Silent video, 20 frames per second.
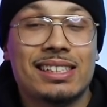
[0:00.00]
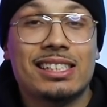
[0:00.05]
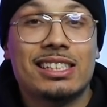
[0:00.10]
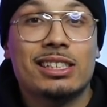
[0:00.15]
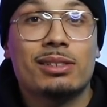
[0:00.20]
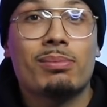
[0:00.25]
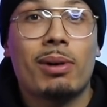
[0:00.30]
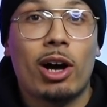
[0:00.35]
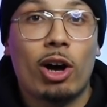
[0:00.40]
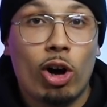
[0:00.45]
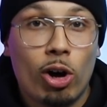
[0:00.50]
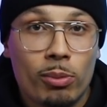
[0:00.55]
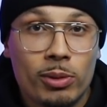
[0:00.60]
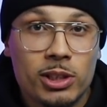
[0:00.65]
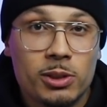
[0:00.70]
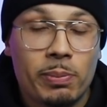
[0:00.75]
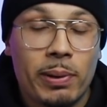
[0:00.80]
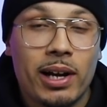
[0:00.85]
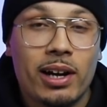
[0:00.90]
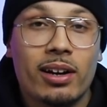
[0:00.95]
This is my
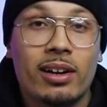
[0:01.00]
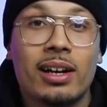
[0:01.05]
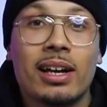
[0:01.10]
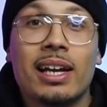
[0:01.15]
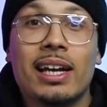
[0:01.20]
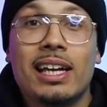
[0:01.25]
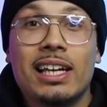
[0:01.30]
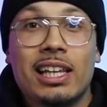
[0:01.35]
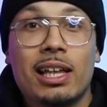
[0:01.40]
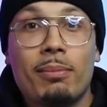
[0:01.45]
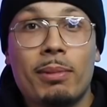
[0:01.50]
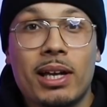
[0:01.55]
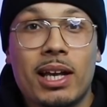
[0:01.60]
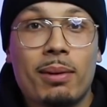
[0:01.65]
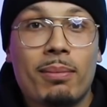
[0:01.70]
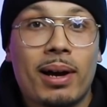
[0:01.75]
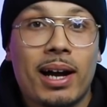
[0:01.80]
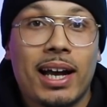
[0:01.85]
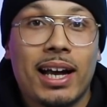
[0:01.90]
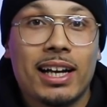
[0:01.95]
homie's pair. He let me
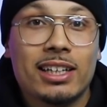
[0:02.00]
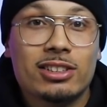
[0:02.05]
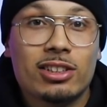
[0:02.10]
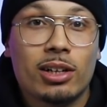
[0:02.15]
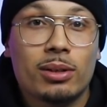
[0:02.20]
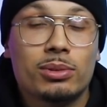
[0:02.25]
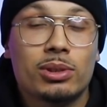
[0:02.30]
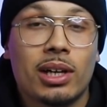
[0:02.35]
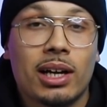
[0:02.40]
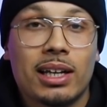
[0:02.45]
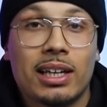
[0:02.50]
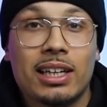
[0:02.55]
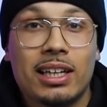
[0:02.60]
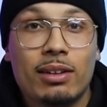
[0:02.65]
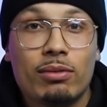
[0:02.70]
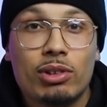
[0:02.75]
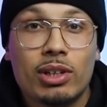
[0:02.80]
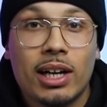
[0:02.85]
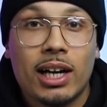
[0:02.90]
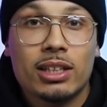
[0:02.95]
get my hands on them so I could
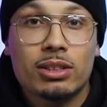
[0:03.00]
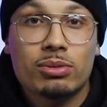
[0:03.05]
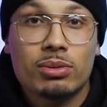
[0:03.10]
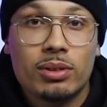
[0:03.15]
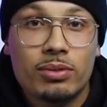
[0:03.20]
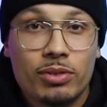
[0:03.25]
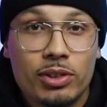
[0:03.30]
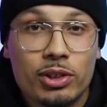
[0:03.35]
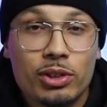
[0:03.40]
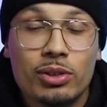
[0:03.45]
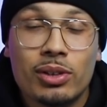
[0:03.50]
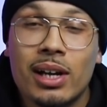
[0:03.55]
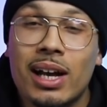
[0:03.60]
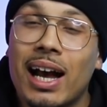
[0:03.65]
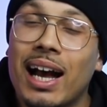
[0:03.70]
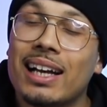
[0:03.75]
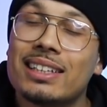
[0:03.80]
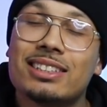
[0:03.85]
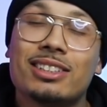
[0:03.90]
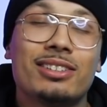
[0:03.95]
give you guys a review.
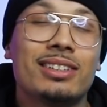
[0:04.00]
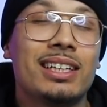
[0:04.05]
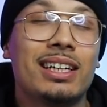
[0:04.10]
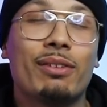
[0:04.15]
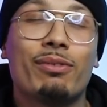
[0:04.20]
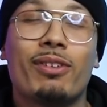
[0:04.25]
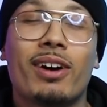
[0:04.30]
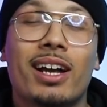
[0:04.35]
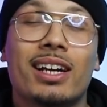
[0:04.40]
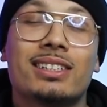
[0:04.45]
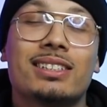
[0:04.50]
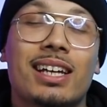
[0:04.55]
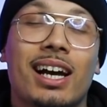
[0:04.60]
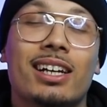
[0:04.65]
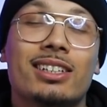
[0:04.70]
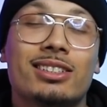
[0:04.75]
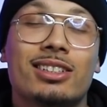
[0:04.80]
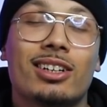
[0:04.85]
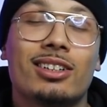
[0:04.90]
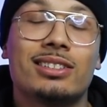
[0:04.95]
I still need to find a
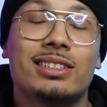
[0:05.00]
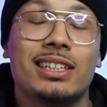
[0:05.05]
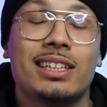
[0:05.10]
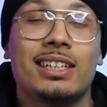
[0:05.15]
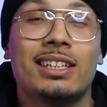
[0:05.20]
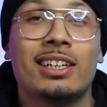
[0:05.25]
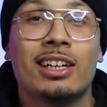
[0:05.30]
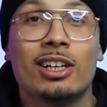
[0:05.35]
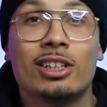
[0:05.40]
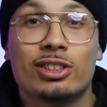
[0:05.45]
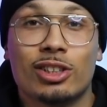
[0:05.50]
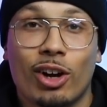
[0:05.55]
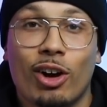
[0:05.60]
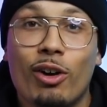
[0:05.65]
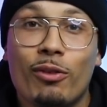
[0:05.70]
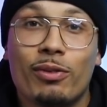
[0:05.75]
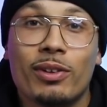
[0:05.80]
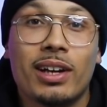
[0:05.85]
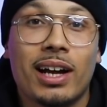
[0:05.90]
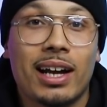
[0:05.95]
size 13, so
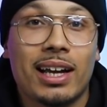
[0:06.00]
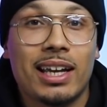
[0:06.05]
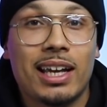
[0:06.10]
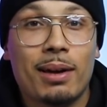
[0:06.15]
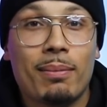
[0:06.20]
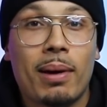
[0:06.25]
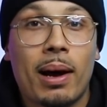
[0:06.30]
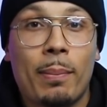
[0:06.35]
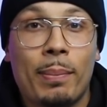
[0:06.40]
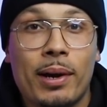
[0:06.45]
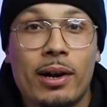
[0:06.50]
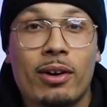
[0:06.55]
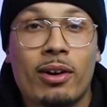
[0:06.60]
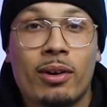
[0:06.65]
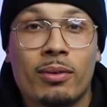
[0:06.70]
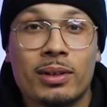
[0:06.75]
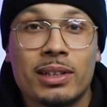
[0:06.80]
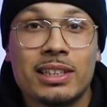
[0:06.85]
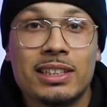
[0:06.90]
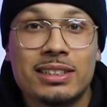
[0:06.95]
hopefully I can get my pair
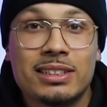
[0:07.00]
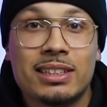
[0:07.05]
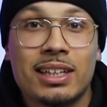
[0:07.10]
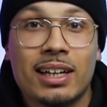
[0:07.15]
on release